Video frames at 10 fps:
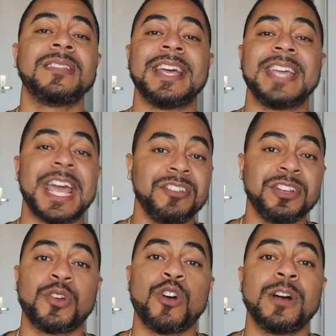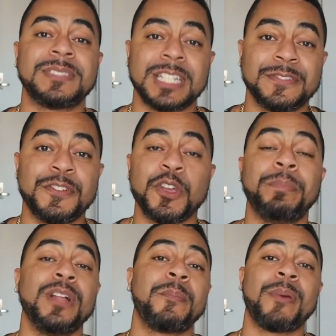are like, yeah, you need to go upstairs for your
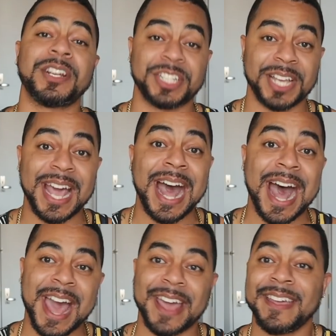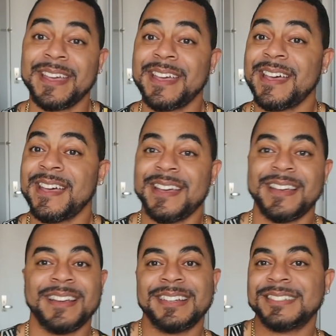blood pressure get high.
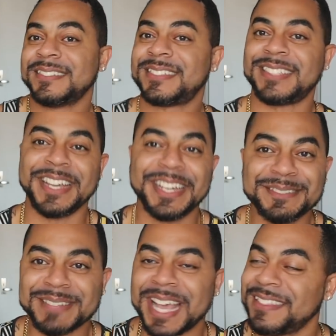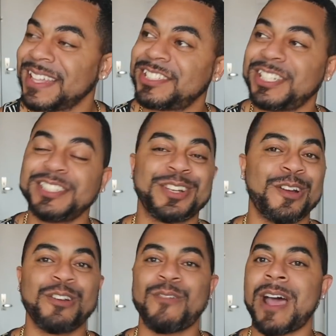See? And then she
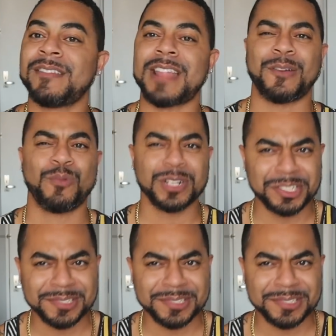turned around like, what you